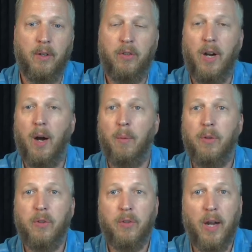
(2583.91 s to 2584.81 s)
star
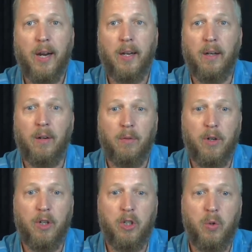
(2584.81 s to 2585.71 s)
was a sign for
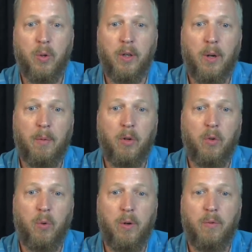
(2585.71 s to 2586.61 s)
Yeshua. In Numbers
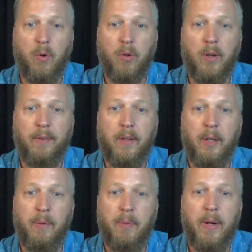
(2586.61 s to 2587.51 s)

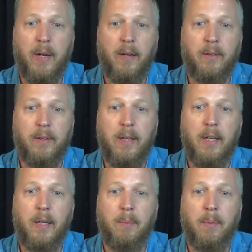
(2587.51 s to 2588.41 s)
24:17 we read, "I see
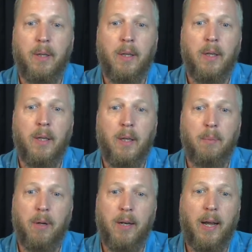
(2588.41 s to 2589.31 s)
him,
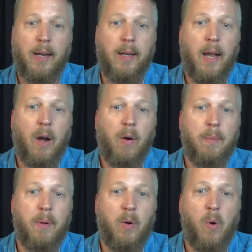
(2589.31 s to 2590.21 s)
but not now.
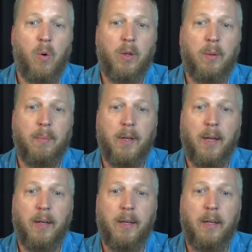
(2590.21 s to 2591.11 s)
I behold him, but
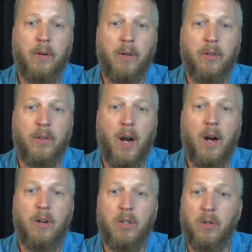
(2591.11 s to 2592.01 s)
not near. A
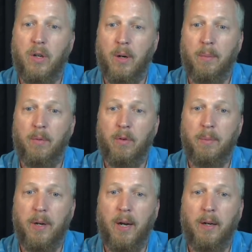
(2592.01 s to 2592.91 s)
star shall come
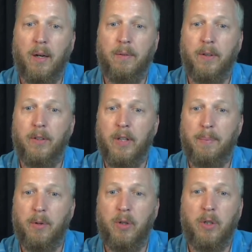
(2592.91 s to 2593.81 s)
from Yaakov. A
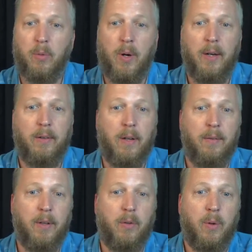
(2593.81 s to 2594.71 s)
scepter shall rise out
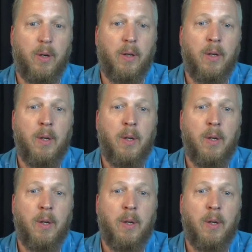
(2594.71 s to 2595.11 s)
of Israel,